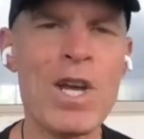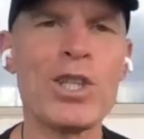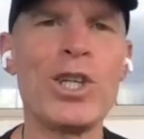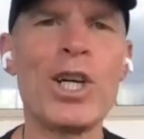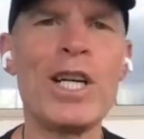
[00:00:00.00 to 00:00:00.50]

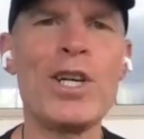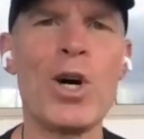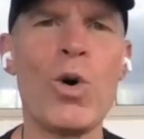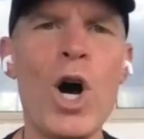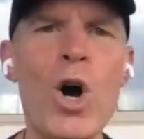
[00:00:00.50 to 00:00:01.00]
you're going to
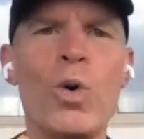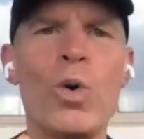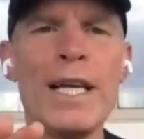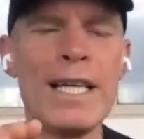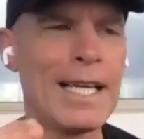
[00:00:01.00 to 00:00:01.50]
know, oh,
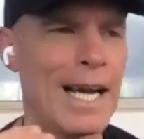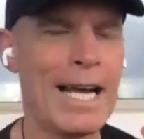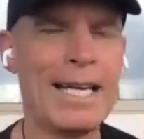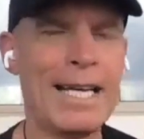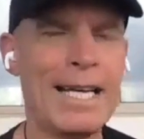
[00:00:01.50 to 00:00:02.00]
I
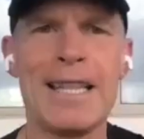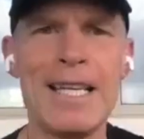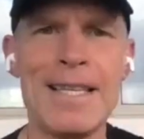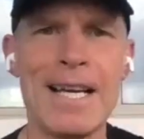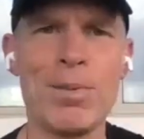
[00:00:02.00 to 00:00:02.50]
need to get
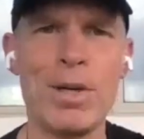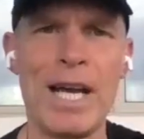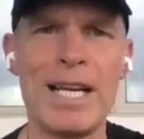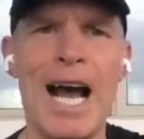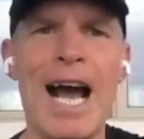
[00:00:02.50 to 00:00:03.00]
this expert
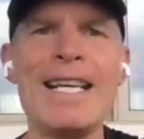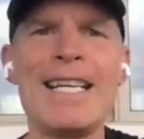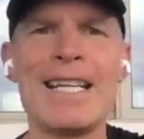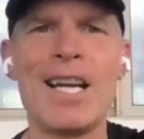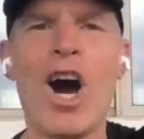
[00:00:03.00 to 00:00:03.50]
and I
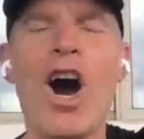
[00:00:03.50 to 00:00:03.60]
can